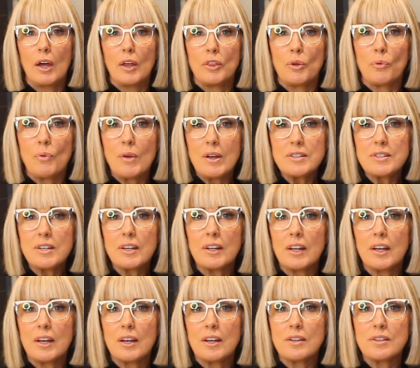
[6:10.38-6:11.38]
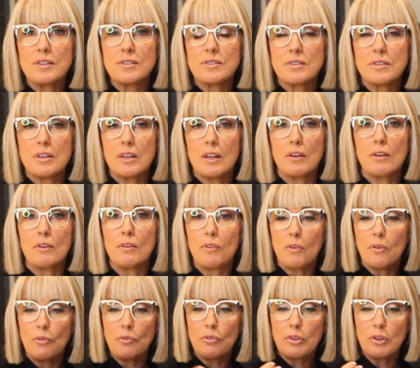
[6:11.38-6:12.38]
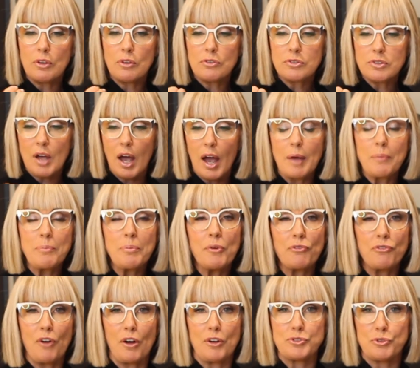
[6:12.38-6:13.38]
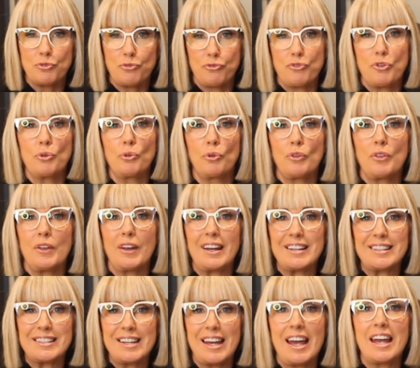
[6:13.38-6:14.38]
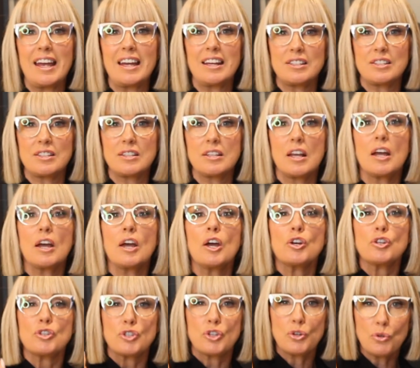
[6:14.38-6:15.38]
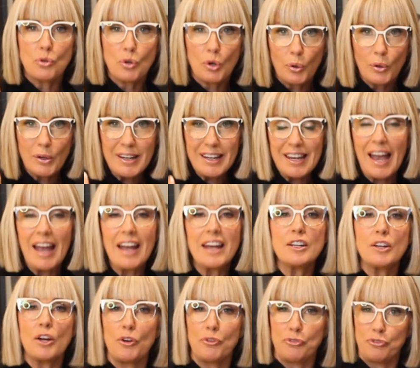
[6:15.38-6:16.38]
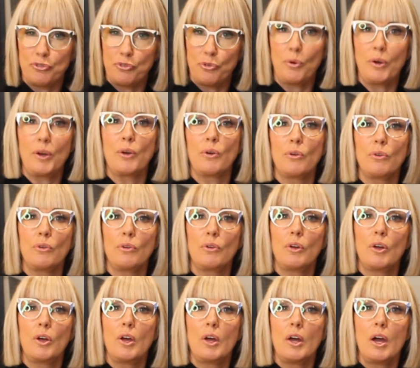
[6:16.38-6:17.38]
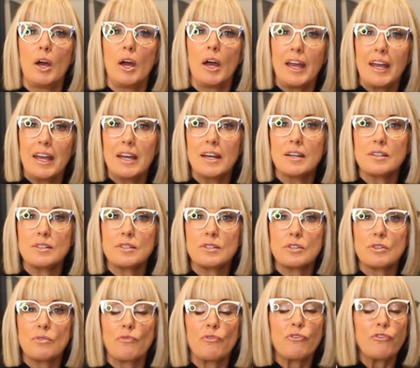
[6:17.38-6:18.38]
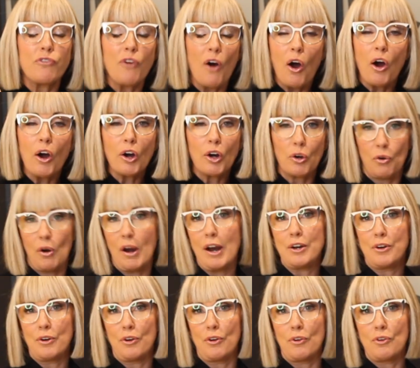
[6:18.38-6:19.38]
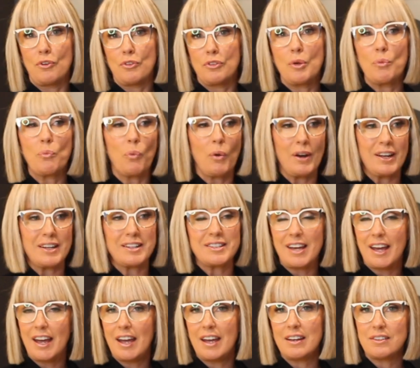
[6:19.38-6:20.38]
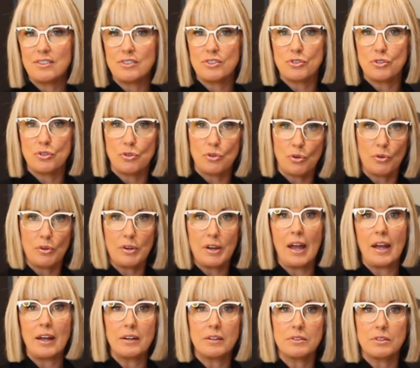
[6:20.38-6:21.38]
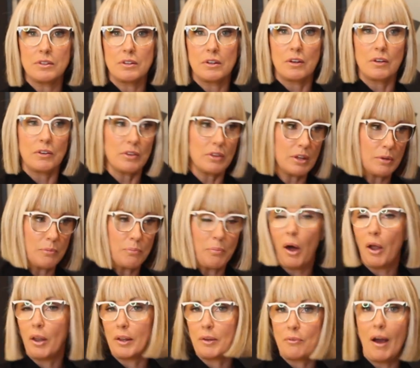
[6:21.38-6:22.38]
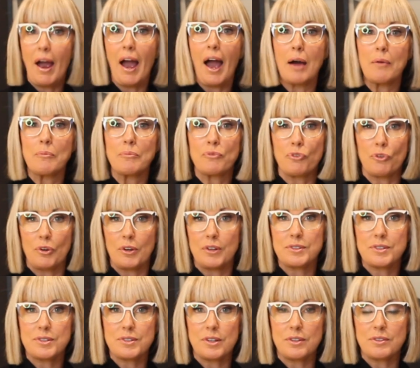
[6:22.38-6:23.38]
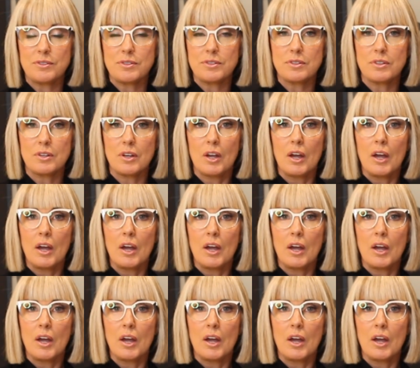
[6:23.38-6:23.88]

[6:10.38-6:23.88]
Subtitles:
The reason is the type of fossil fuel that it takes to create a foil is far greater than what it takes to create the Balay wrap, for instance.